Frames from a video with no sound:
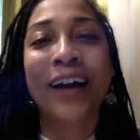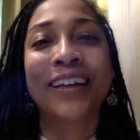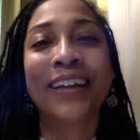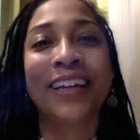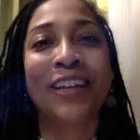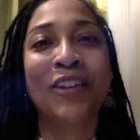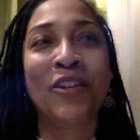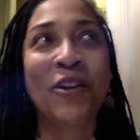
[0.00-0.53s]

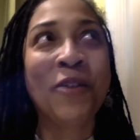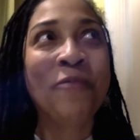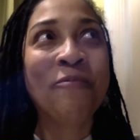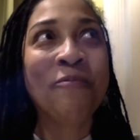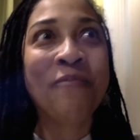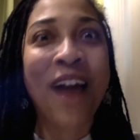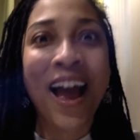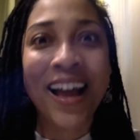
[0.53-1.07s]
Can you
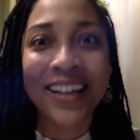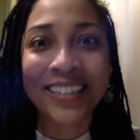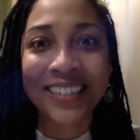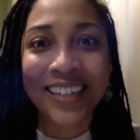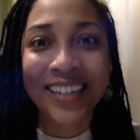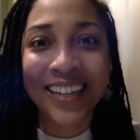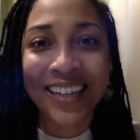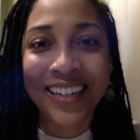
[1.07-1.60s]

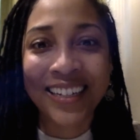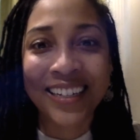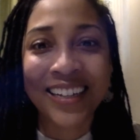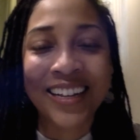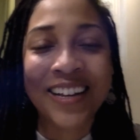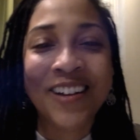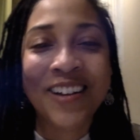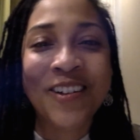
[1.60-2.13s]
imagine?
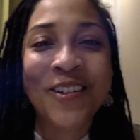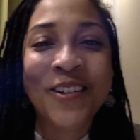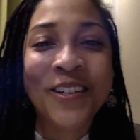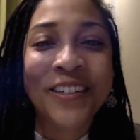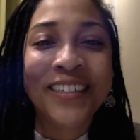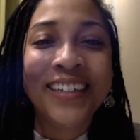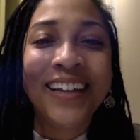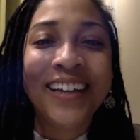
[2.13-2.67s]

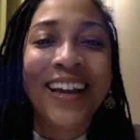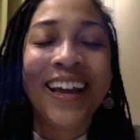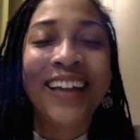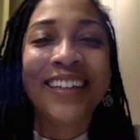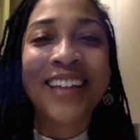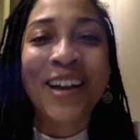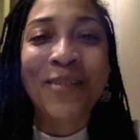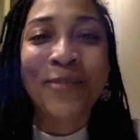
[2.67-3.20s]

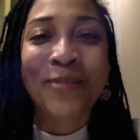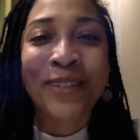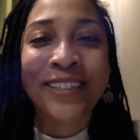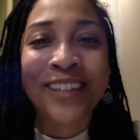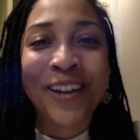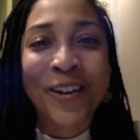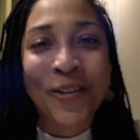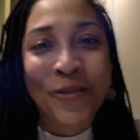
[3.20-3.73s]
And not be
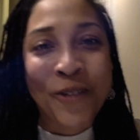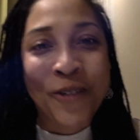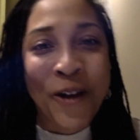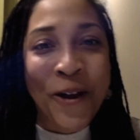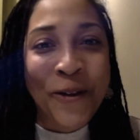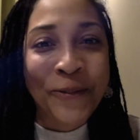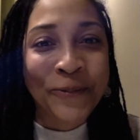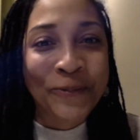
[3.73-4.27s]
terrified.